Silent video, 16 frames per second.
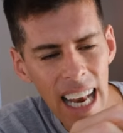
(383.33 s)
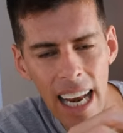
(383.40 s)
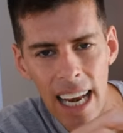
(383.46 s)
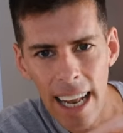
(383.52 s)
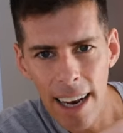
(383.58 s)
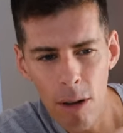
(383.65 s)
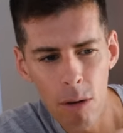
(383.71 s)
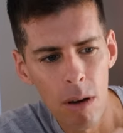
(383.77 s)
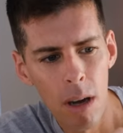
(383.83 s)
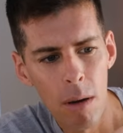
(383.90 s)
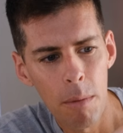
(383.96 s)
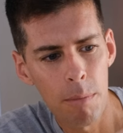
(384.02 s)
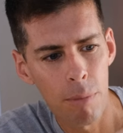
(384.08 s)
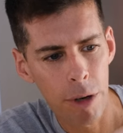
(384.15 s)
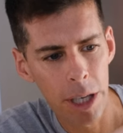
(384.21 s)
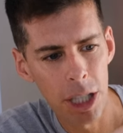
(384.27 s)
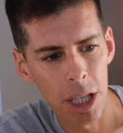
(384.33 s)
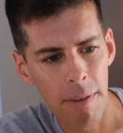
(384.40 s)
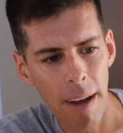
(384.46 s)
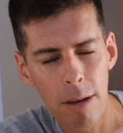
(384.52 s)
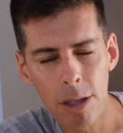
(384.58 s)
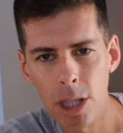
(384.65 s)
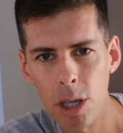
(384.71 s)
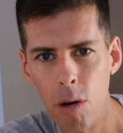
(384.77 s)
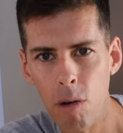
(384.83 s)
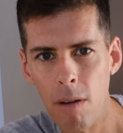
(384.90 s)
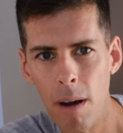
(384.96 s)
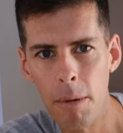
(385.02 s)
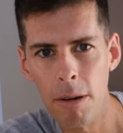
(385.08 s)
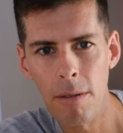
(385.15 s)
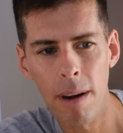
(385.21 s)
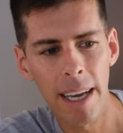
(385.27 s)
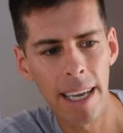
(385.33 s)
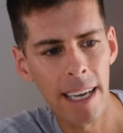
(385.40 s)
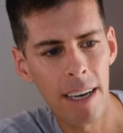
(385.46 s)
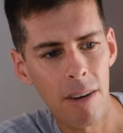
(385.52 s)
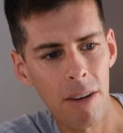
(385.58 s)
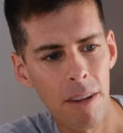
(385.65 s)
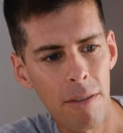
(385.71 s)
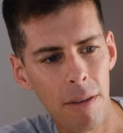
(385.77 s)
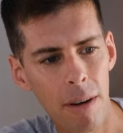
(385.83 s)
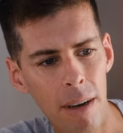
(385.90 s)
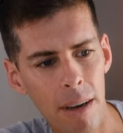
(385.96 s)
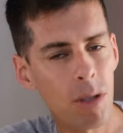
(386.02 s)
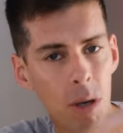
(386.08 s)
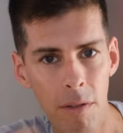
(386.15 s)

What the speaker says: little bridge of outsole rubber right here on the front.